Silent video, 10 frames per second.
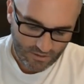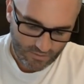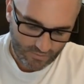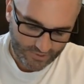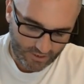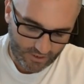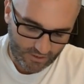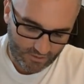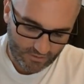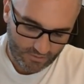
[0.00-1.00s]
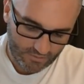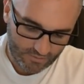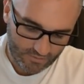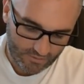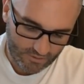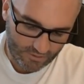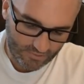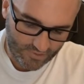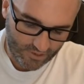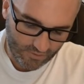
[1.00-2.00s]
say
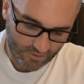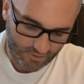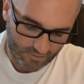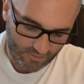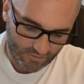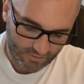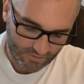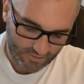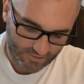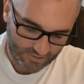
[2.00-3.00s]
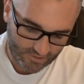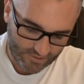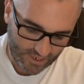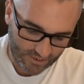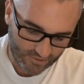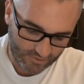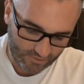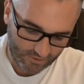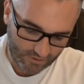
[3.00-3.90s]
0 seconds really.